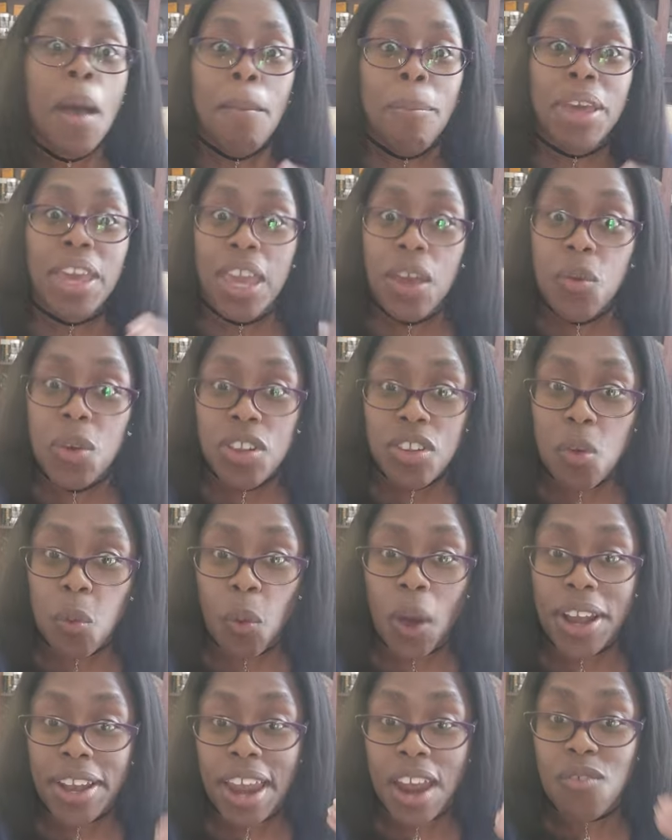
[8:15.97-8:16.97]
but he was the
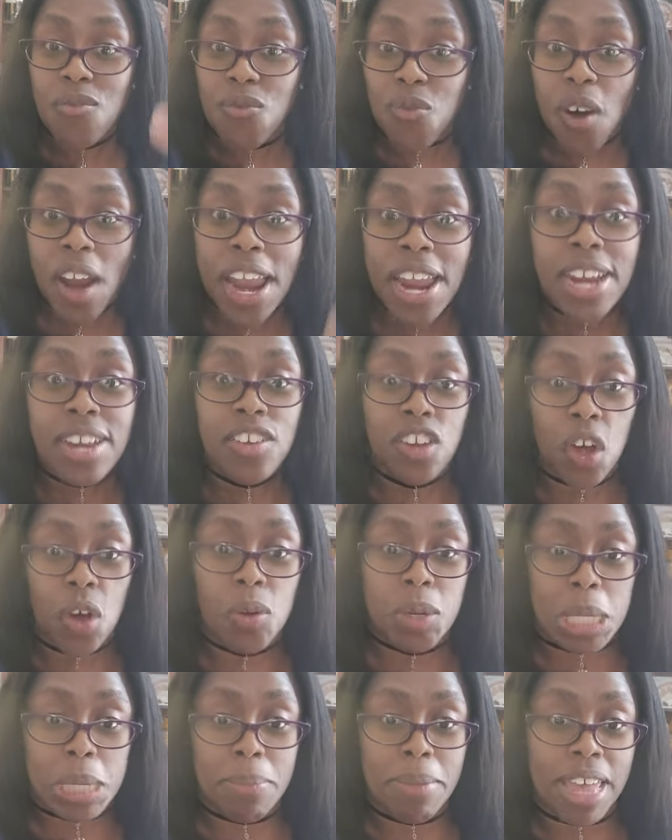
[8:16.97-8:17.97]
one that reined
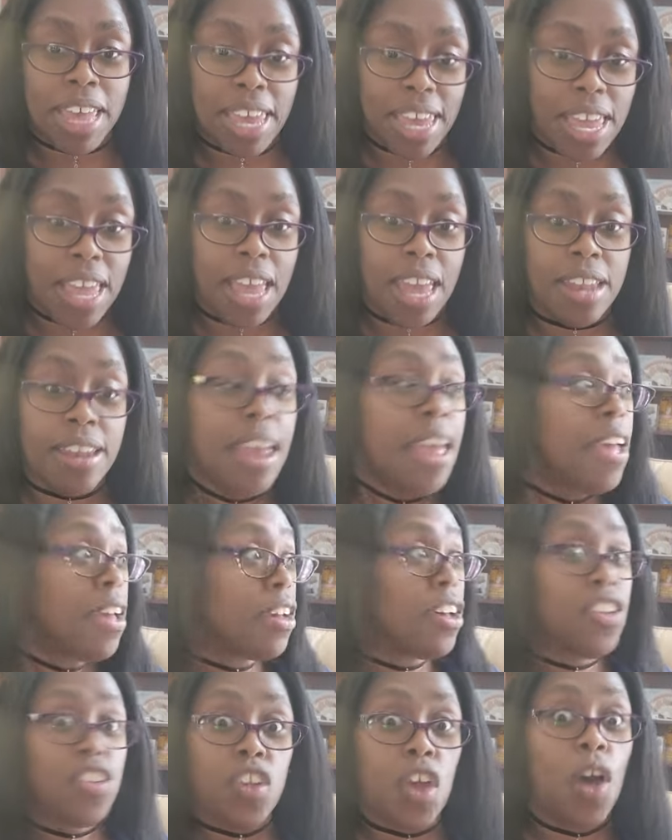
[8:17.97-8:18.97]
kojima in
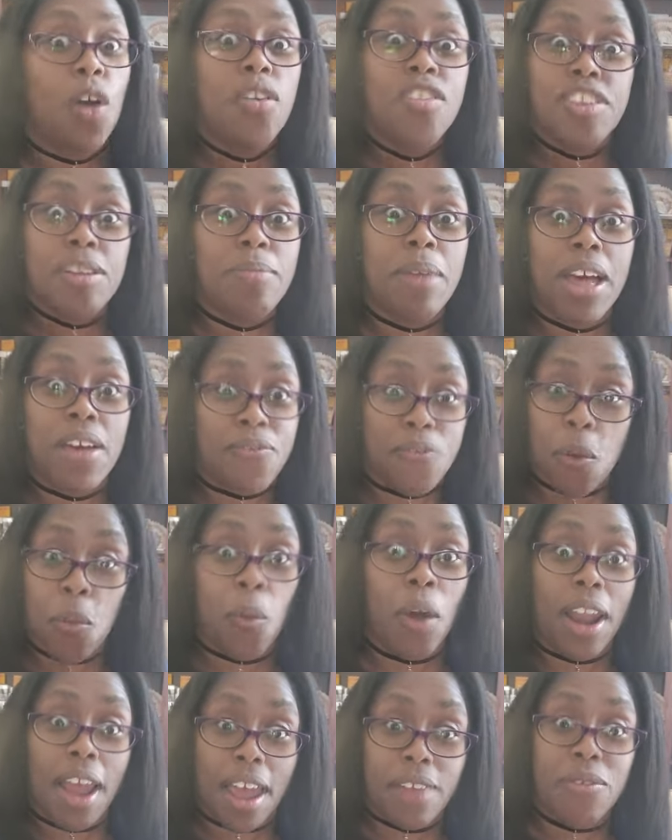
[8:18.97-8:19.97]
because kojima from
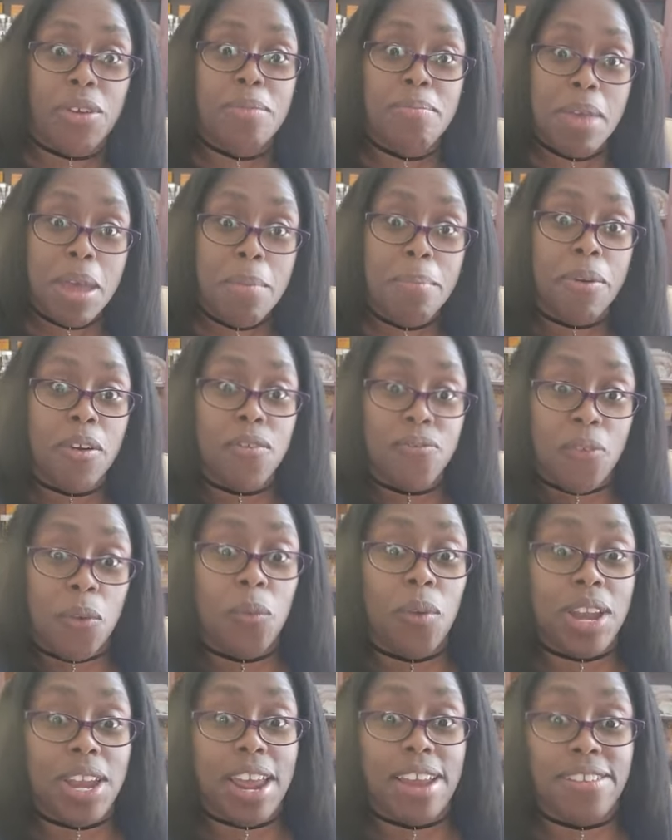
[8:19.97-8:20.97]
what i remember from
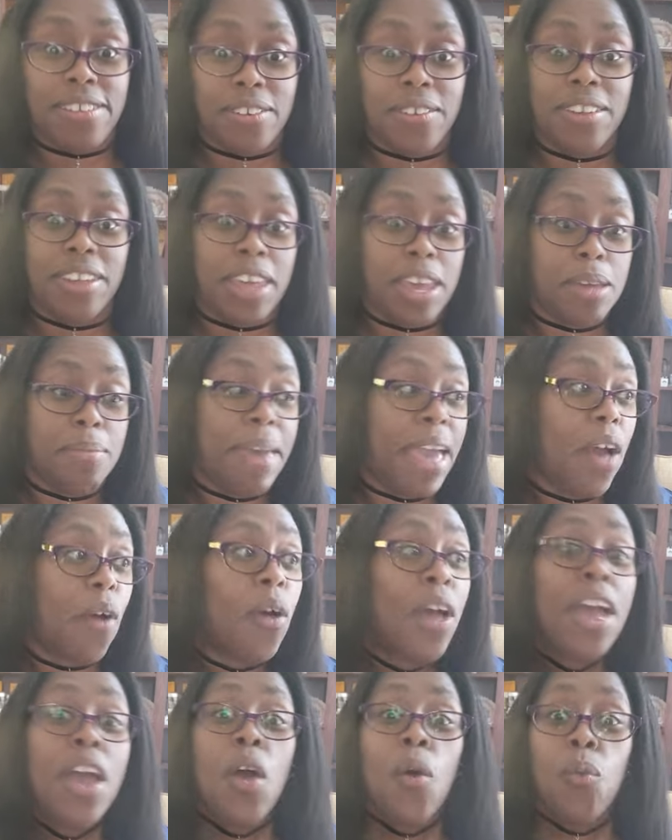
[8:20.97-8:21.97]
when that joint came out
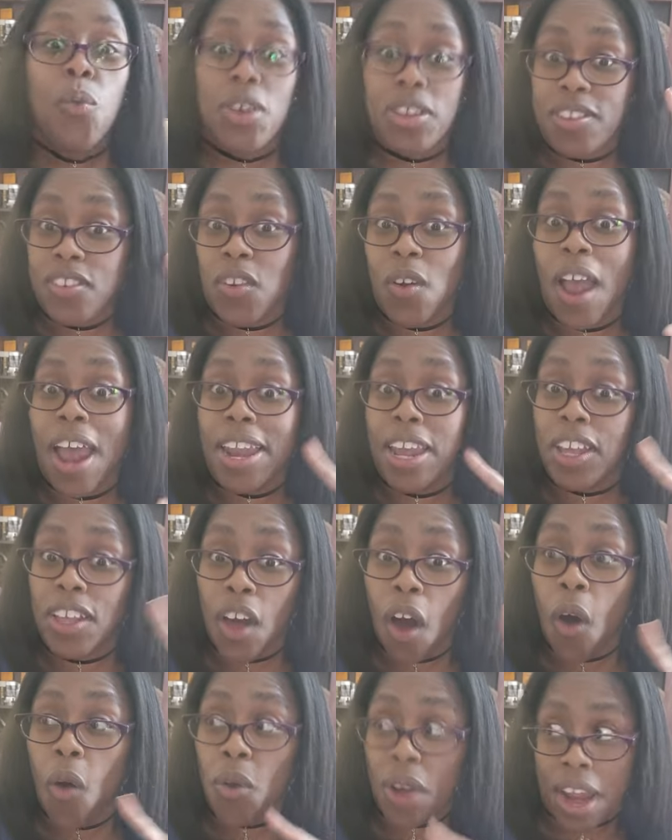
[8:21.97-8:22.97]
was trying to
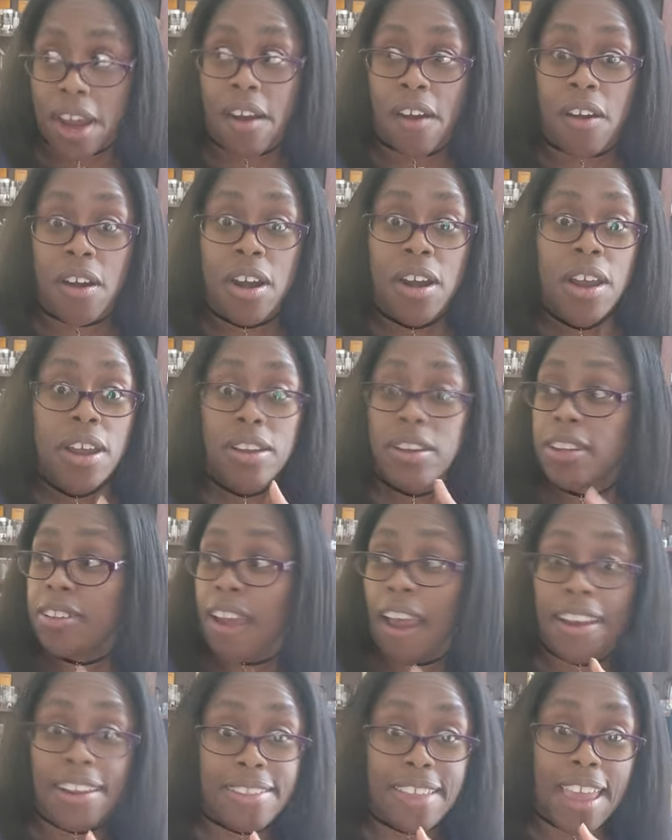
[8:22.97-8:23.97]
go there
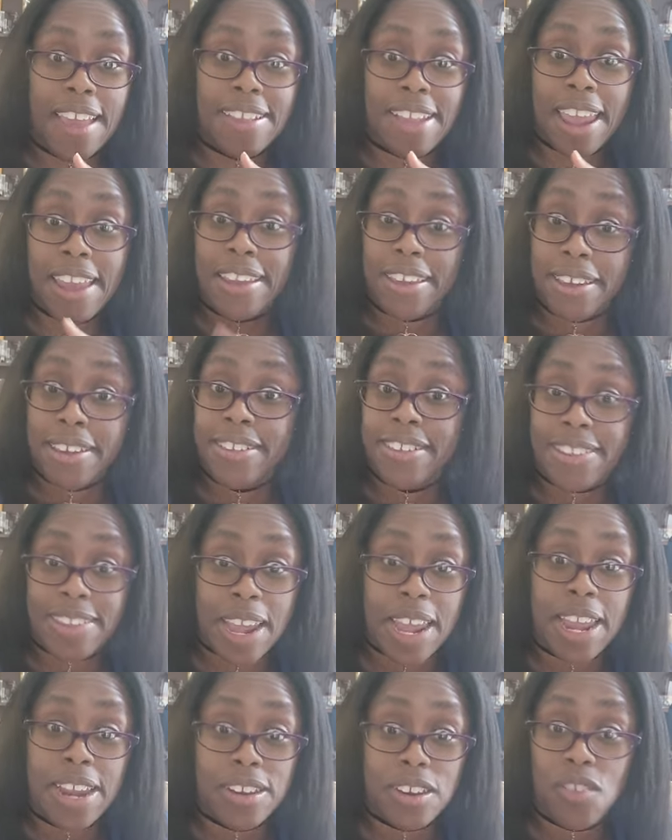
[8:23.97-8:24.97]
trying to take that Death
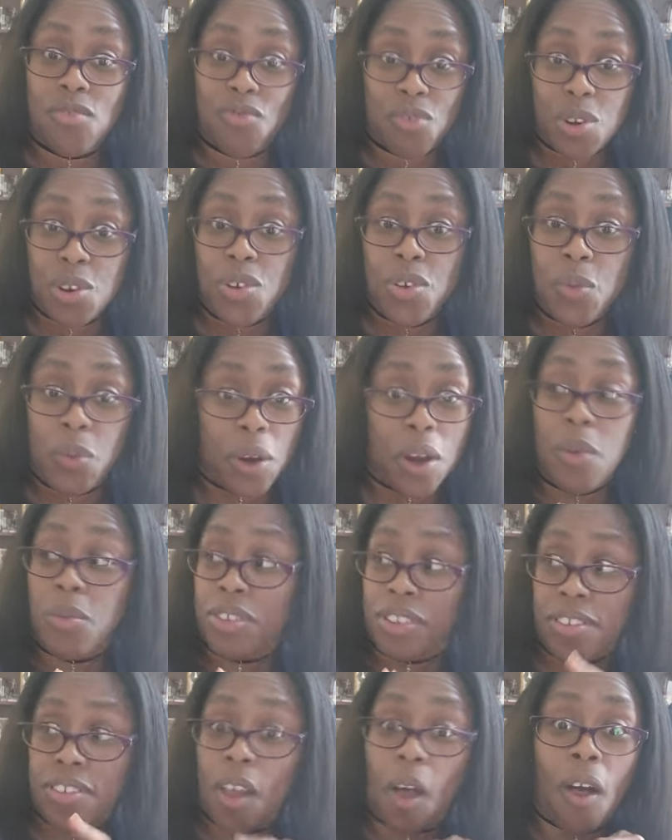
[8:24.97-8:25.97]
Stranding route where it
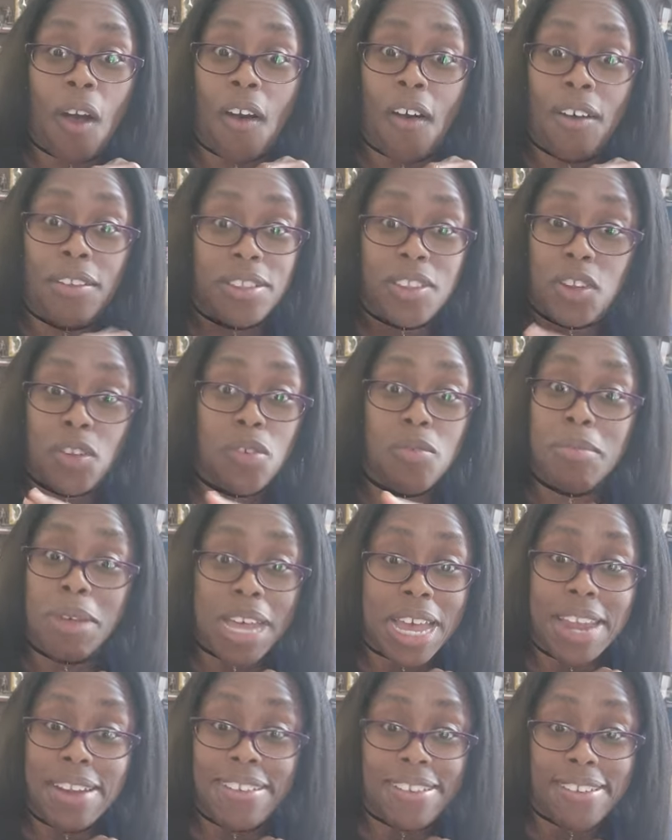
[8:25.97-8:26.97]
was just all too
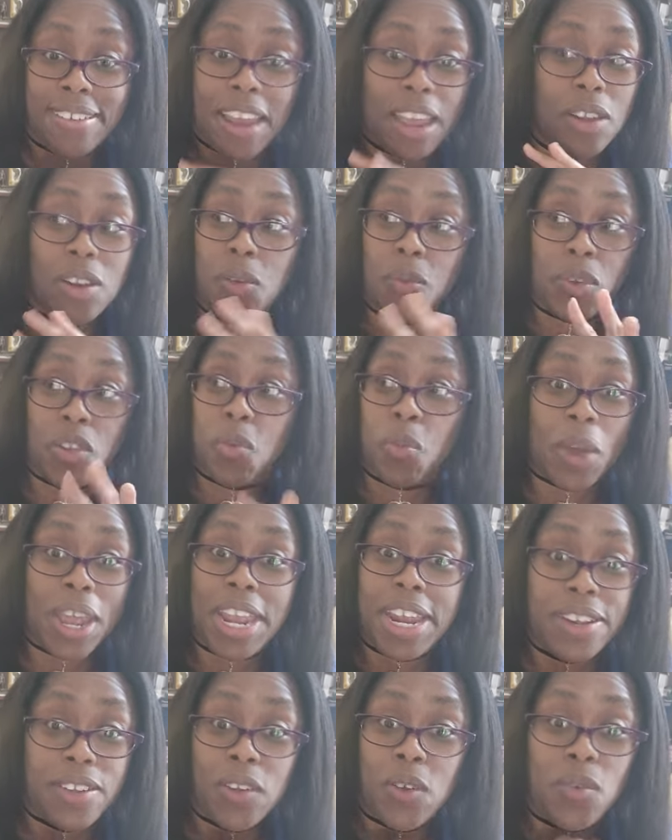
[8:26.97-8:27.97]
much and it was
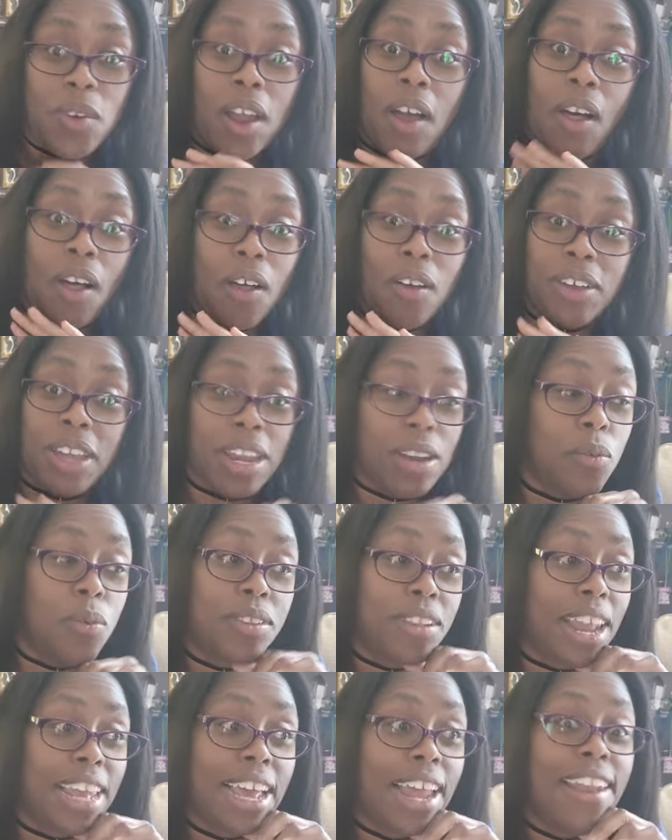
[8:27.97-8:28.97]
way too long and it was
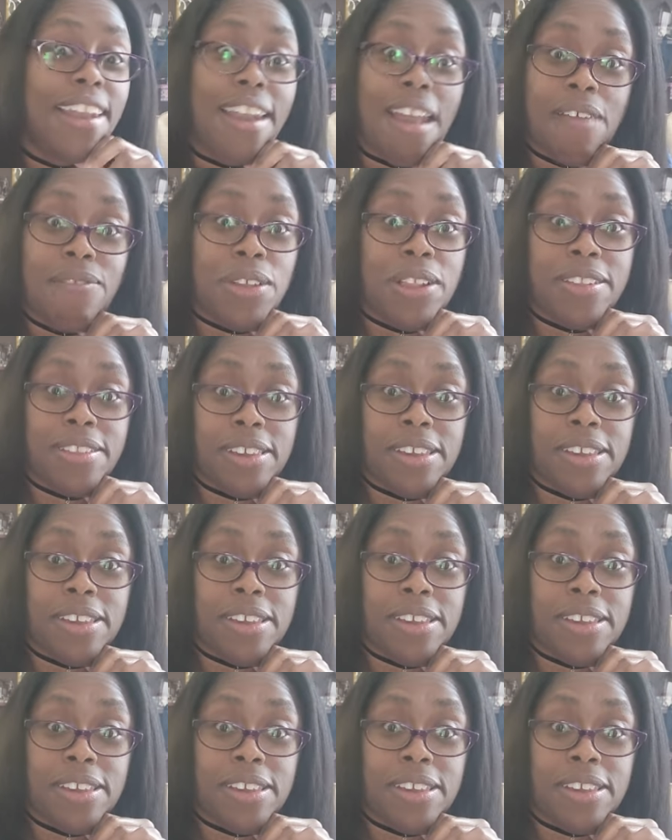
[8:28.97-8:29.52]
like 11